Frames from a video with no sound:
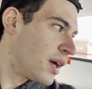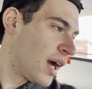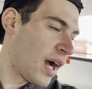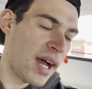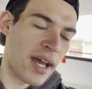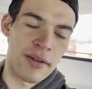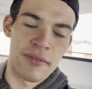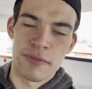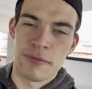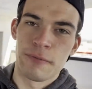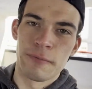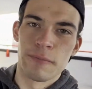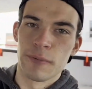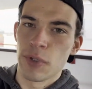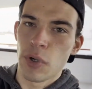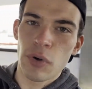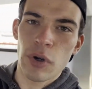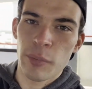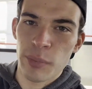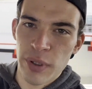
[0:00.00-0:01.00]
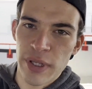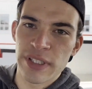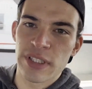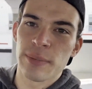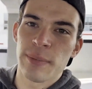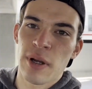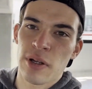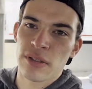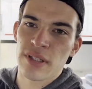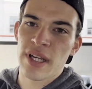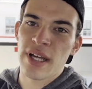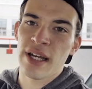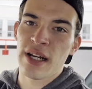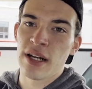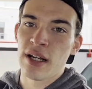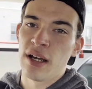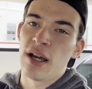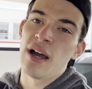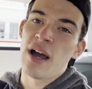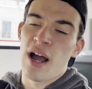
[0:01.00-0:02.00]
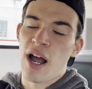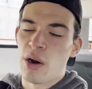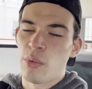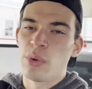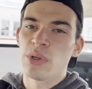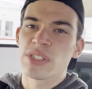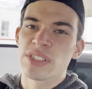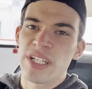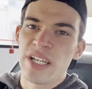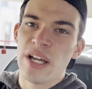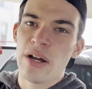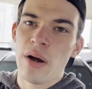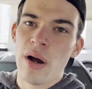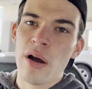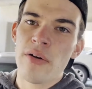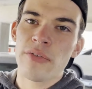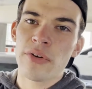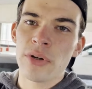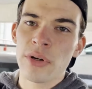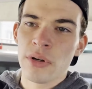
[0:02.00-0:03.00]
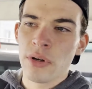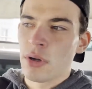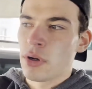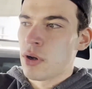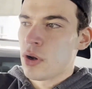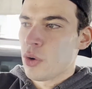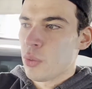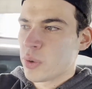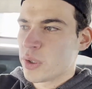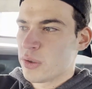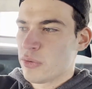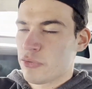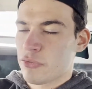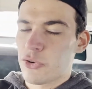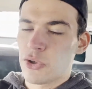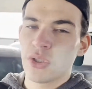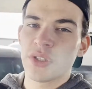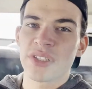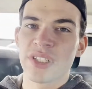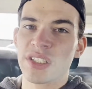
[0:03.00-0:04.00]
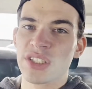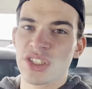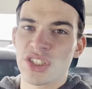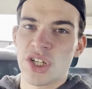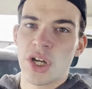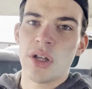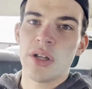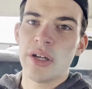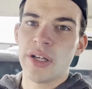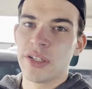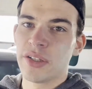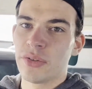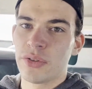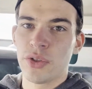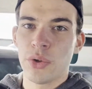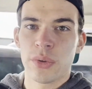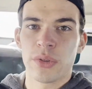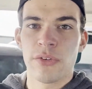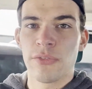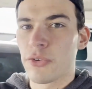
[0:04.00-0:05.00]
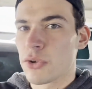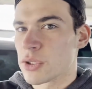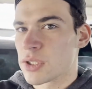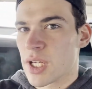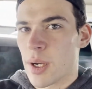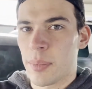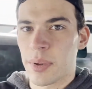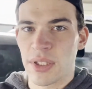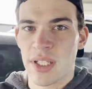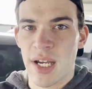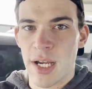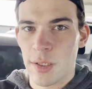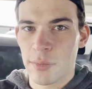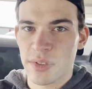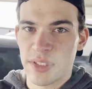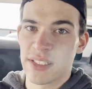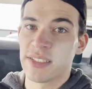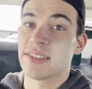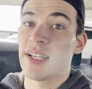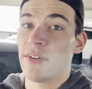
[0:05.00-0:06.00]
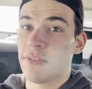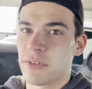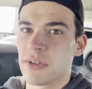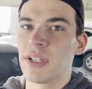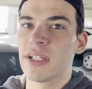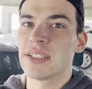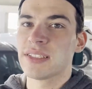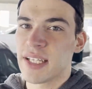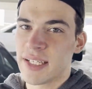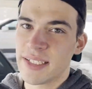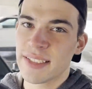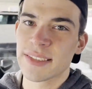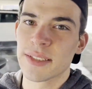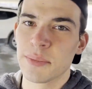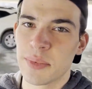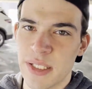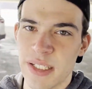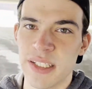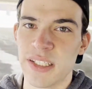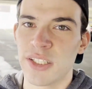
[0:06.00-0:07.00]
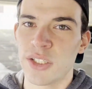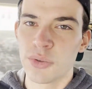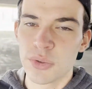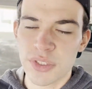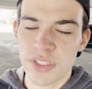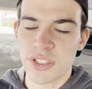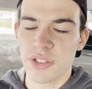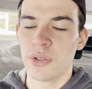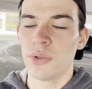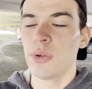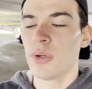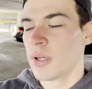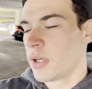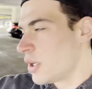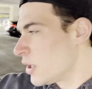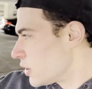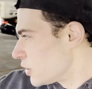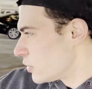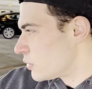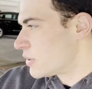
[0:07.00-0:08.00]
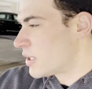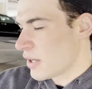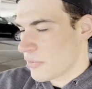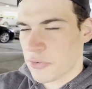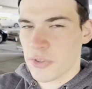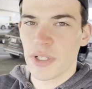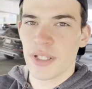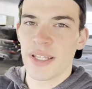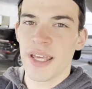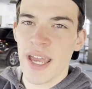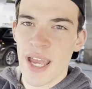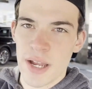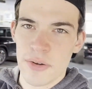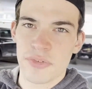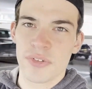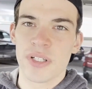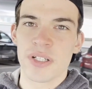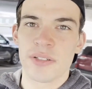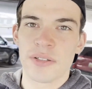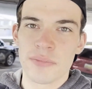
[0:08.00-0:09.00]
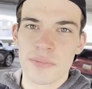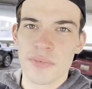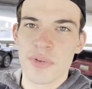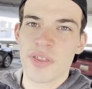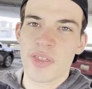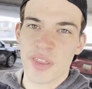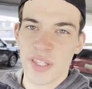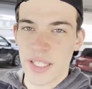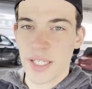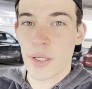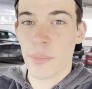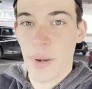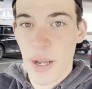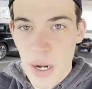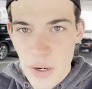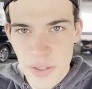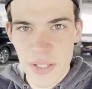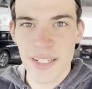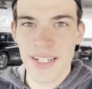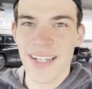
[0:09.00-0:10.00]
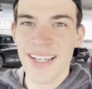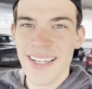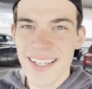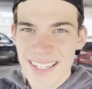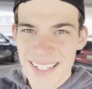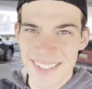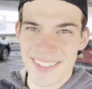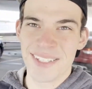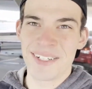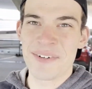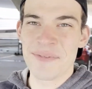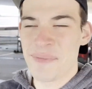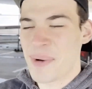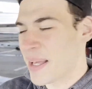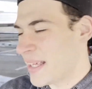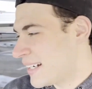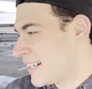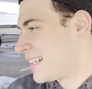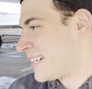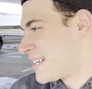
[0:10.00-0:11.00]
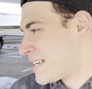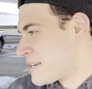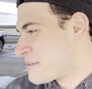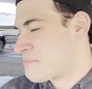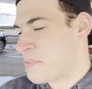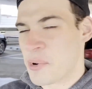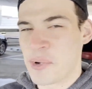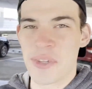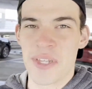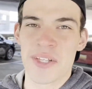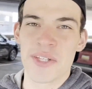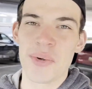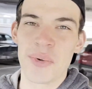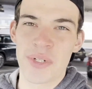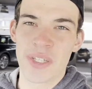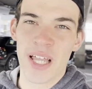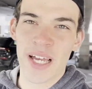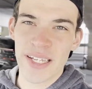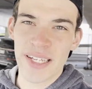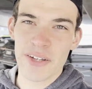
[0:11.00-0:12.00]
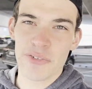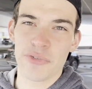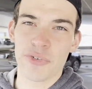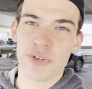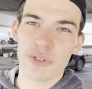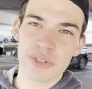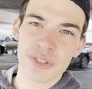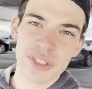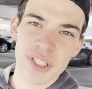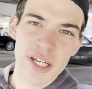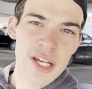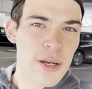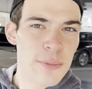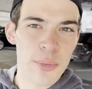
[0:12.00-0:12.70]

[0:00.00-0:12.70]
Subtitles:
I have no complaints about that. I will say, however, when you first install it and you do it the first couple times, it definitely takes some getting used to. You definitely have to think about it a little bit more than you would like at first.